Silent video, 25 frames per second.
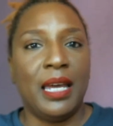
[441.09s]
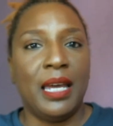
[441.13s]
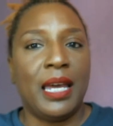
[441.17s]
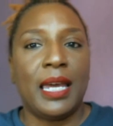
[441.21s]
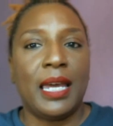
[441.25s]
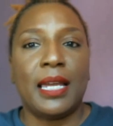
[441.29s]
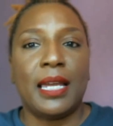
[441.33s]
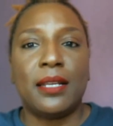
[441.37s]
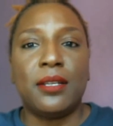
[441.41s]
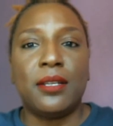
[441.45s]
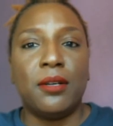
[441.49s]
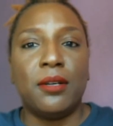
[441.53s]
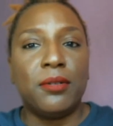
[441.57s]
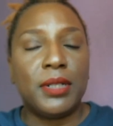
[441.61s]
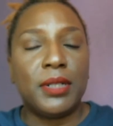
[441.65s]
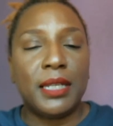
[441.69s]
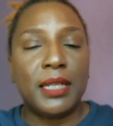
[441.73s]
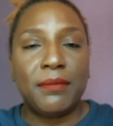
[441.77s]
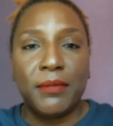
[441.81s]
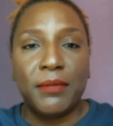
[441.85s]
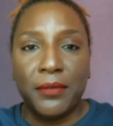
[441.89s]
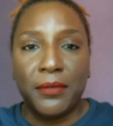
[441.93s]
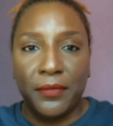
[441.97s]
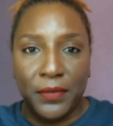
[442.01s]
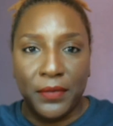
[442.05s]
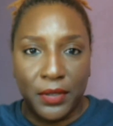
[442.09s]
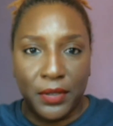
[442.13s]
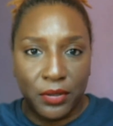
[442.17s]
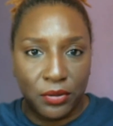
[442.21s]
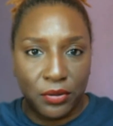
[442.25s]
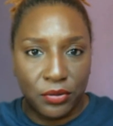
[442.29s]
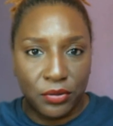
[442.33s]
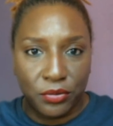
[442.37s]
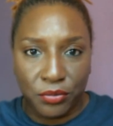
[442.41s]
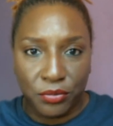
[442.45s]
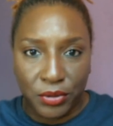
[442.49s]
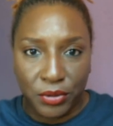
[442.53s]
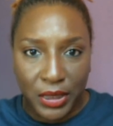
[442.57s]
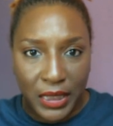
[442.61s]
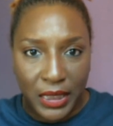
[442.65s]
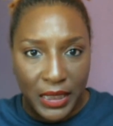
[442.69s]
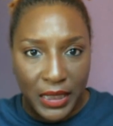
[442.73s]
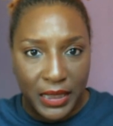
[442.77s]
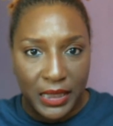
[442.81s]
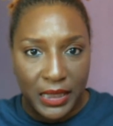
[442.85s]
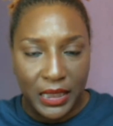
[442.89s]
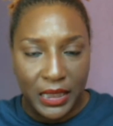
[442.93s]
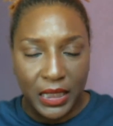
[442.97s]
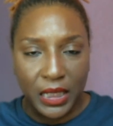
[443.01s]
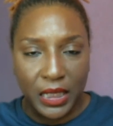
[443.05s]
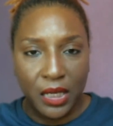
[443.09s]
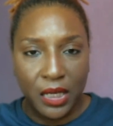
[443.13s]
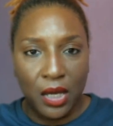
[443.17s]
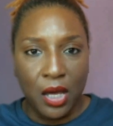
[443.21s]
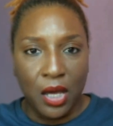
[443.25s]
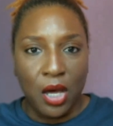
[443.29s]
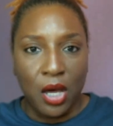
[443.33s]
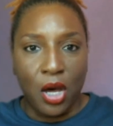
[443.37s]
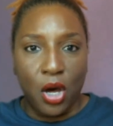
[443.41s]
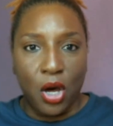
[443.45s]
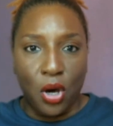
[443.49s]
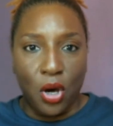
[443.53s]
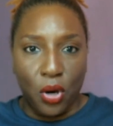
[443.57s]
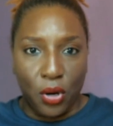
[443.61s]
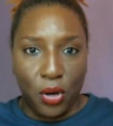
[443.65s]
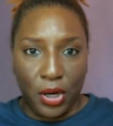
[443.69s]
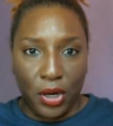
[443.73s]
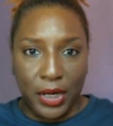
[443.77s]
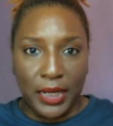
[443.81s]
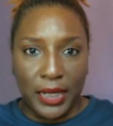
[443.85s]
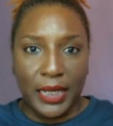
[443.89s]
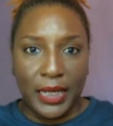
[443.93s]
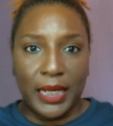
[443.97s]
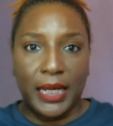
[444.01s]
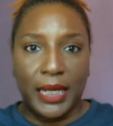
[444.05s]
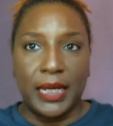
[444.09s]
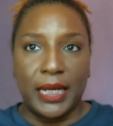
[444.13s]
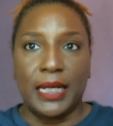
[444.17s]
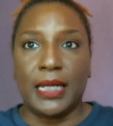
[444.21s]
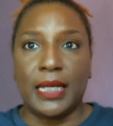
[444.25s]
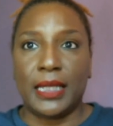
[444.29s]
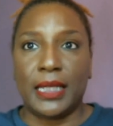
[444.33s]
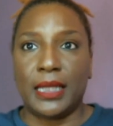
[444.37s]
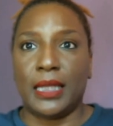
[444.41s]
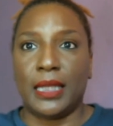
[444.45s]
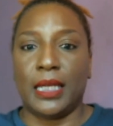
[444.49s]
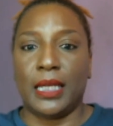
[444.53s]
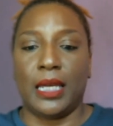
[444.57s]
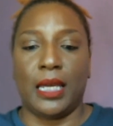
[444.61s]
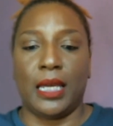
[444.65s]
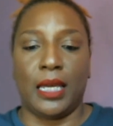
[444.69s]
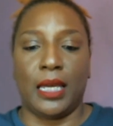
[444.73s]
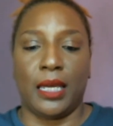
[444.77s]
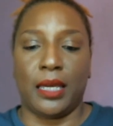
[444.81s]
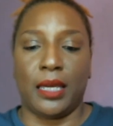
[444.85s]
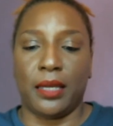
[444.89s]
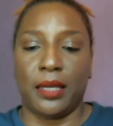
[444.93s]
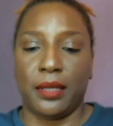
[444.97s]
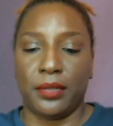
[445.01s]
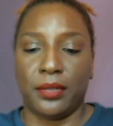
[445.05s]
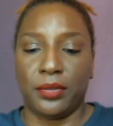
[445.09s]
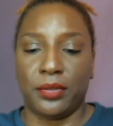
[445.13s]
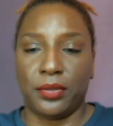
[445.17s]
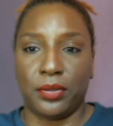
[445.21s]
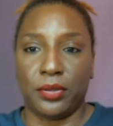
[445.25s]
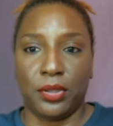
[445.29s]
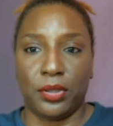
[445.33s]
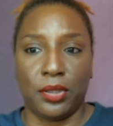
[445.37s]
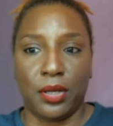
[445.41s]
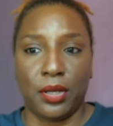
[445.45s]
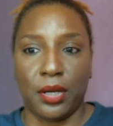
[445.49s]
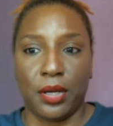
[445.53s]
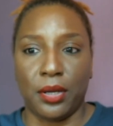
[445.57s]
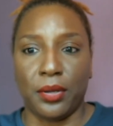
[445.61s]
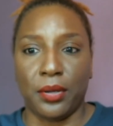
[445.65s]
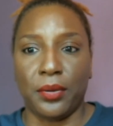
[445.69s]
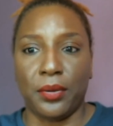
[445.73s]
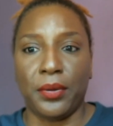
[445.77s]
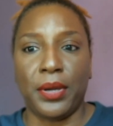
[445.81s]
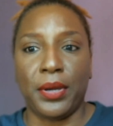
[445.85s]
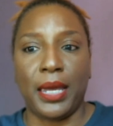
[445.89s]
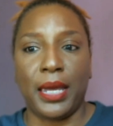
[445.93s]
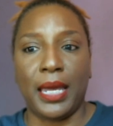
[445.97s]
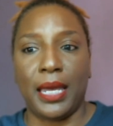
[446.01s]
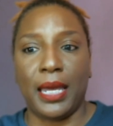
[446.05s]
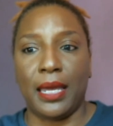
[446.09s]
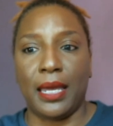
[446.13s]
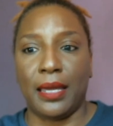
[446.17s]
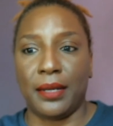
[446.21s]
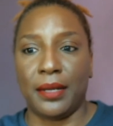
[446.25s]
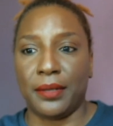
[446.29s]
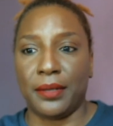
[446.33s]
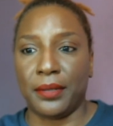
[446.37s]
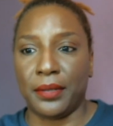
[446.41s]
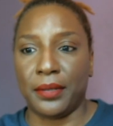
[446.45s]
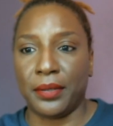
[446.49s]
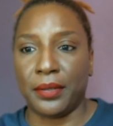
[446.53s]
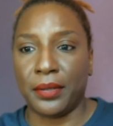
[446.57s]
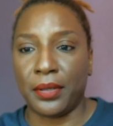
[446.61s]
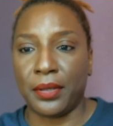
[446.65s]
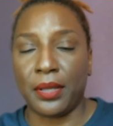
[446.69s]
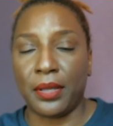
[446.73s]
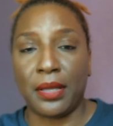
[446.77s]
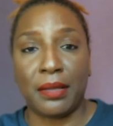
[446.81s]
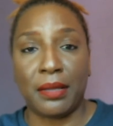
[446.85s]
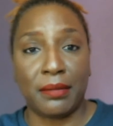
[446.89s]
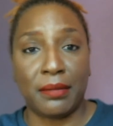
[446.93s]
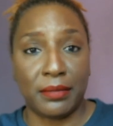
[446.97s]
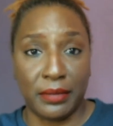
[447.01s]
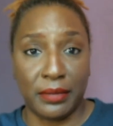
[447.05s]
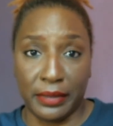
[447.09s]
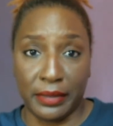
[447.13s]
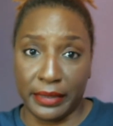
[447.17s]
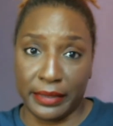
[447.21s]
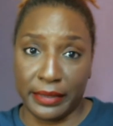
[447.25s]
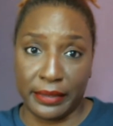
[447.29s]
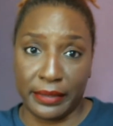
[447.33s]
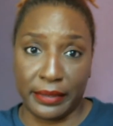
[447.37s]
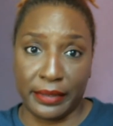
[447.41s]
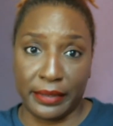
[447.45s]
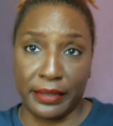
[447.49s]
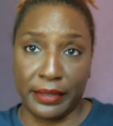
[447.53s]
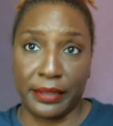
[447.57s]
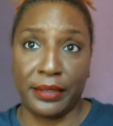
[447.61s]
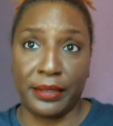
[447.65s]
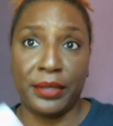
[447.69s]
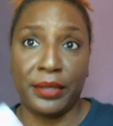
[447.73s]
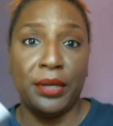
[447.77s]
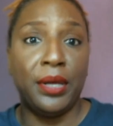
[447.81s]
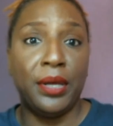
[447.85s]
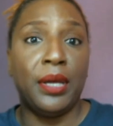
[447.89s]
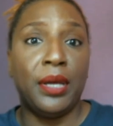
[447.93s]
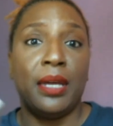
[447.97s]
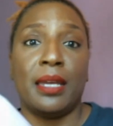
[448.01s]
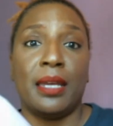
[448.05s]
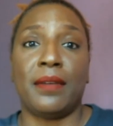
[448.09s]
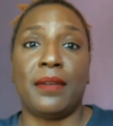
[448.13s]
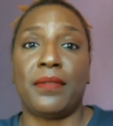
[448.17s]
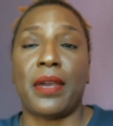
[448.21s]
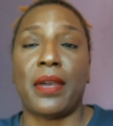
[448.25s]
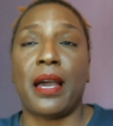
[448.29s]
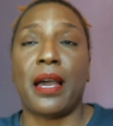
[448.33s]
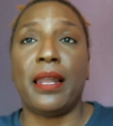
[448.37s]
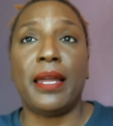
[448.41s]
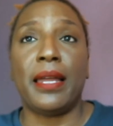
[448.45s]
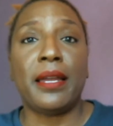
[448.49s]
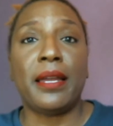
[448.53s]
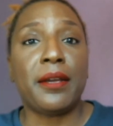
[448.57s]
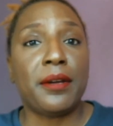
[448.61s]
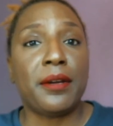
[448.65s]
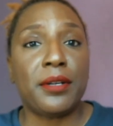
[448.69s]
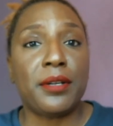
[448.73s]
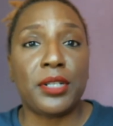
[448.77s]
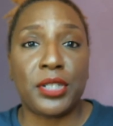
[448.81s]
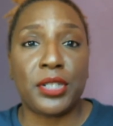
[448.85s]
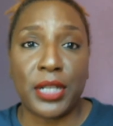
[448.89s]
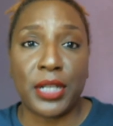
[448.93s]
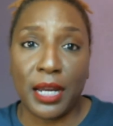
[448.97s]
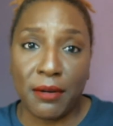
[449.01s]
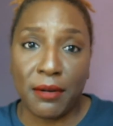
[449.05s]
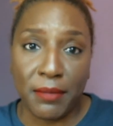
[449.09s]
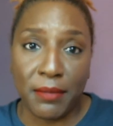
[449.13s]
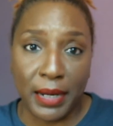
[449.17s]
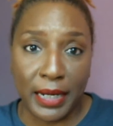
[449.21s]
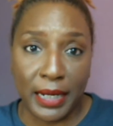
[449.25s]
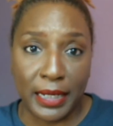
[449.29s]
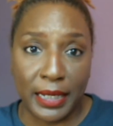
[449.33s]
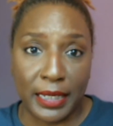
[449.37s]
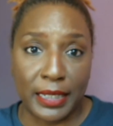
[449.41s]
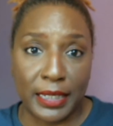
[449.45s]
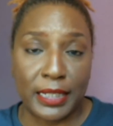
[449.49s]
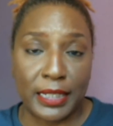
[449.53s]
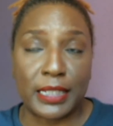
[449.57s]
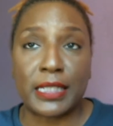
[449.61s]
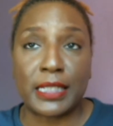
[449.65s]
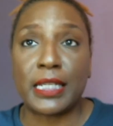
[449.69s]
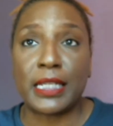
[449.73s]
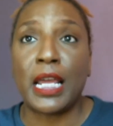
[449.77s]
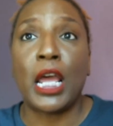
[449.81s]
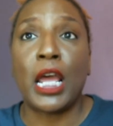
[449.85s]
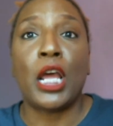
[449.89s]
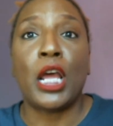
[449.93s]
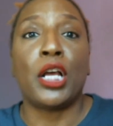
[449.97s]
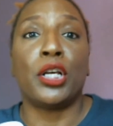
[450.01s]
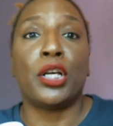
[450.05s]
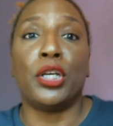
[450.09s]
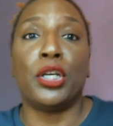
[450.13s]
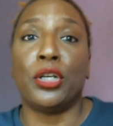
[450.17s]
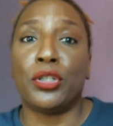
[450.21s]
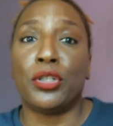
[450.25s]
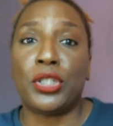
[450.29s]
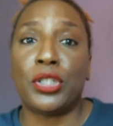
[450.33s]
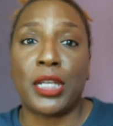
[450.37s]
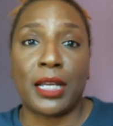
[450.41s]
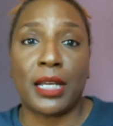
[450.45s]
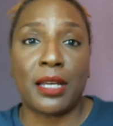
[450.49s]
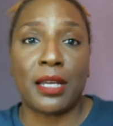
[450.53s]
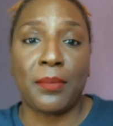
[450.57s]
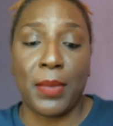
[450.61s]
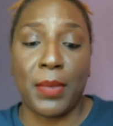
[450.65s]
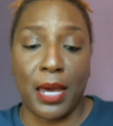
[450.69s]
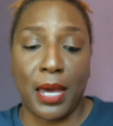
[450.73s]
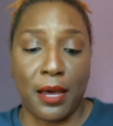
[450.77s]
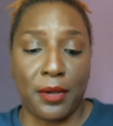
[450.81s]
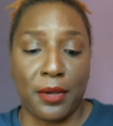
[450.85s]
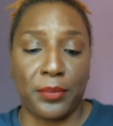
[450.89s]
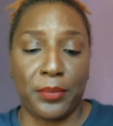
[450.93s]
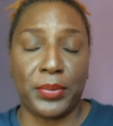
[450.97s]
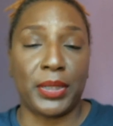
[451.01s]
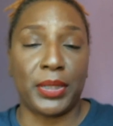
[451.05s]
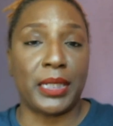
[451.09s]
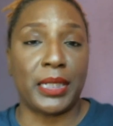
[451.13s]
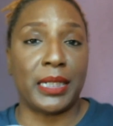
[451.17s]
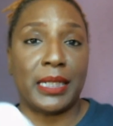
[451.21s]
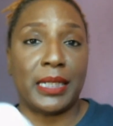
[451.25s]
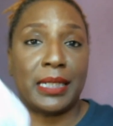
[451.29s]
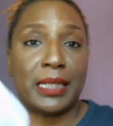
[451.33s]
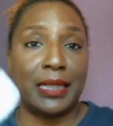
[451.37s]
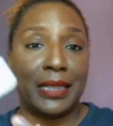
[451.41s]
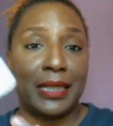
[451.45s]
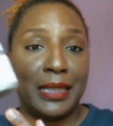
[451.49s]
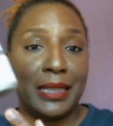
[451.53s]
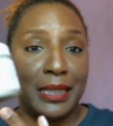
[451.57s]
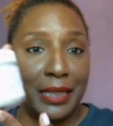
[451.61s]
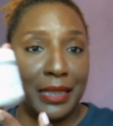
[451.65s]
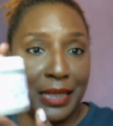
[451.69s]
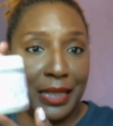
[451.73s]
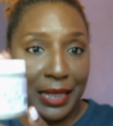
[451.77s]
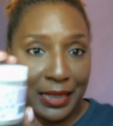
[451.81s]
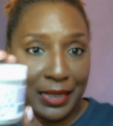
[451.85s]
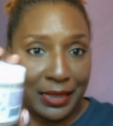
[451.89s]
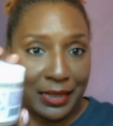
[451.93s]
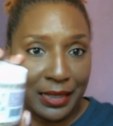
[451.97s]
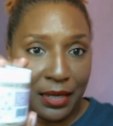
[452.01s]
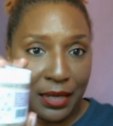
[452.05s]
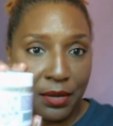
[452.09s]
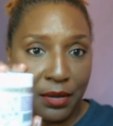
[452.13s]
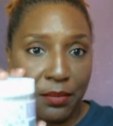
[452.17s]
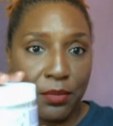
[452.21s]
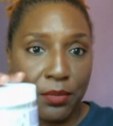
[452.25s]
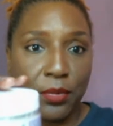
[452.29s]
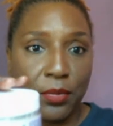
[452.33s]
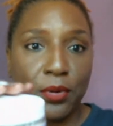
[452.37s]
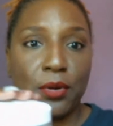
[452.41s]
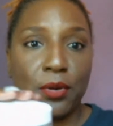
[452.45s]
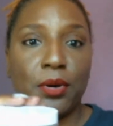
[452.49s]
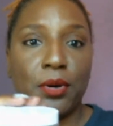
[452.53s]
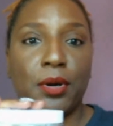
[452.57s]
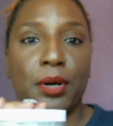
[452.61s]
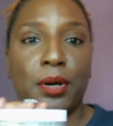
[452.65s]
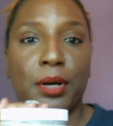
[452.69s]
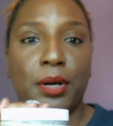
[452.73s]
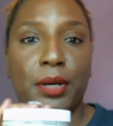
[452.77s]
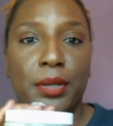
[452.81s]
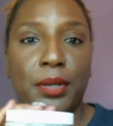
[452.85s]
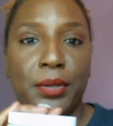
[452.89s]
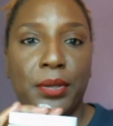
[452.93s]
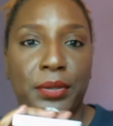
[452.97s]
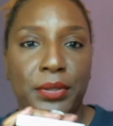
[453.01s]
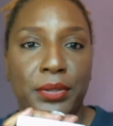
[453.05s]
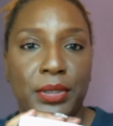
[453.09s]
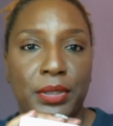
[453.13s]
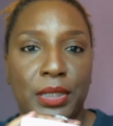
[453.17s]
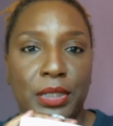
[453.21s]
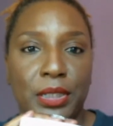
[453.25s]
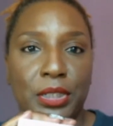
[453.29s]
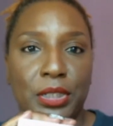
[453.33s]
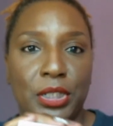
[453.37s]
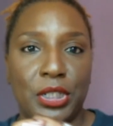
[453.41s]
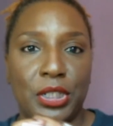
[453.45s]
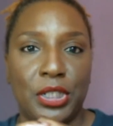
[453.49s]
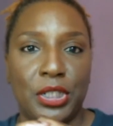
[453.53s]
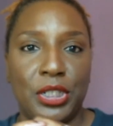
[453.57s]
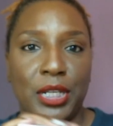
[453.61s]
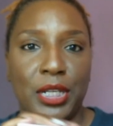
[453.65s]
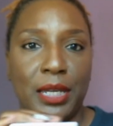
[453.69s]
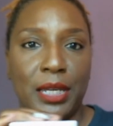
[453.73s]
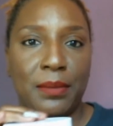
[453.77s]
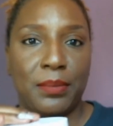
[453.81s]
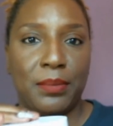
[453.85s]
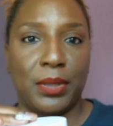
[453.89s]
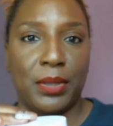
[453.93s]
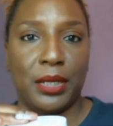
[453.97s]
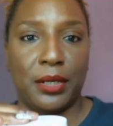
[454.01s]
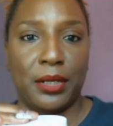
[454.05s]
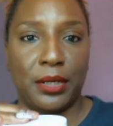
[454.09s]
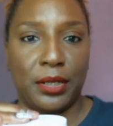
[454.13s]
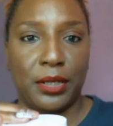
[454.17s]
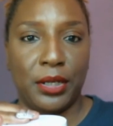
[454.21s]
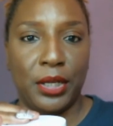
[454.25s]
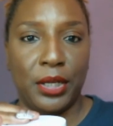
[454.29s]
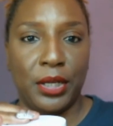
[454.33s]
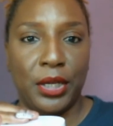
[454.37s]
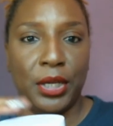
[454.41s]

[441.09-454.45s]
It don't even feel greasy or anything, you know. And listen, if y'all ain't heard of Shea Radiance, go check them out, because they sell more than just shea butter.